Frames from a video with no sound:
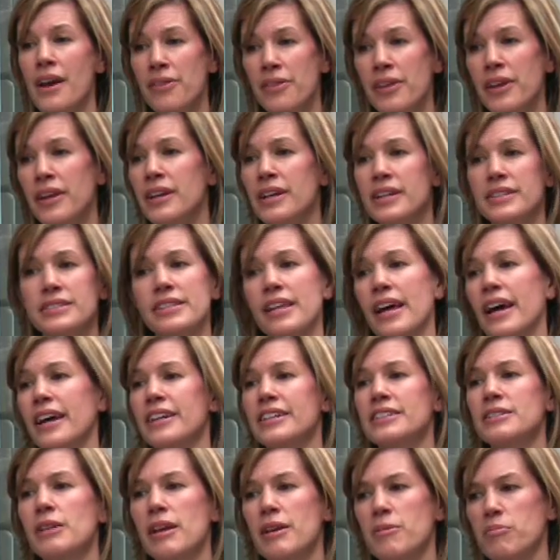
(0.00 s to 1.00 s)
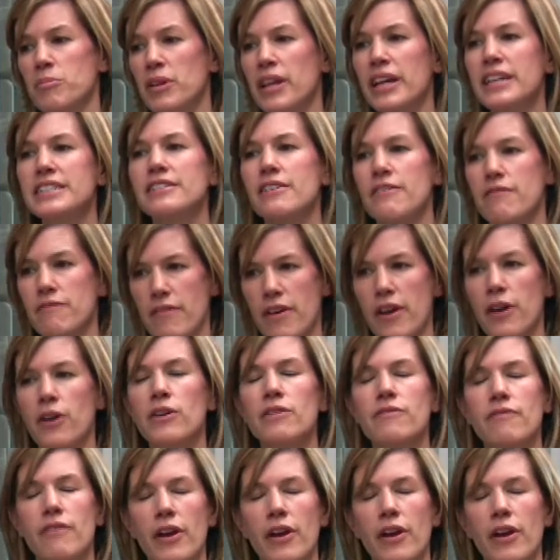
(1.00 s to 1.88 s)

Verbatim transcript: I think is that it, it plays a very,